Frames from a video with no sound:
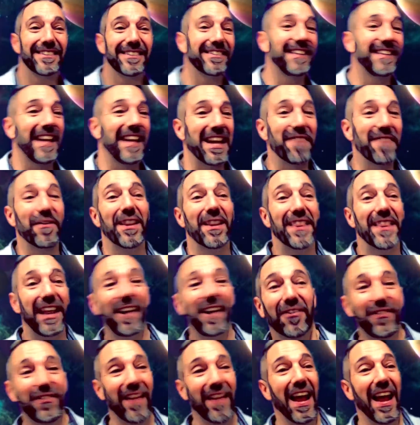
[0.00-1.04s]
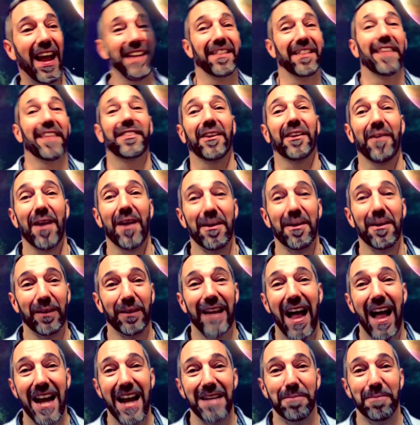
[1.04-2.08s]
even they're saying that they're
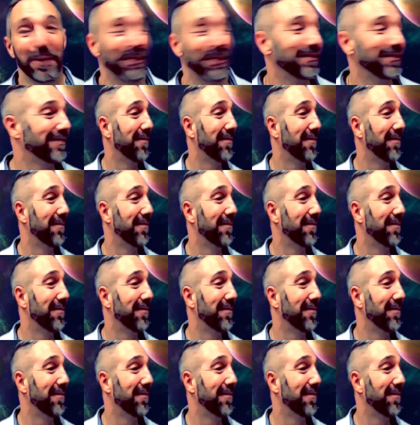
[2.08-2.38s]
unreliable.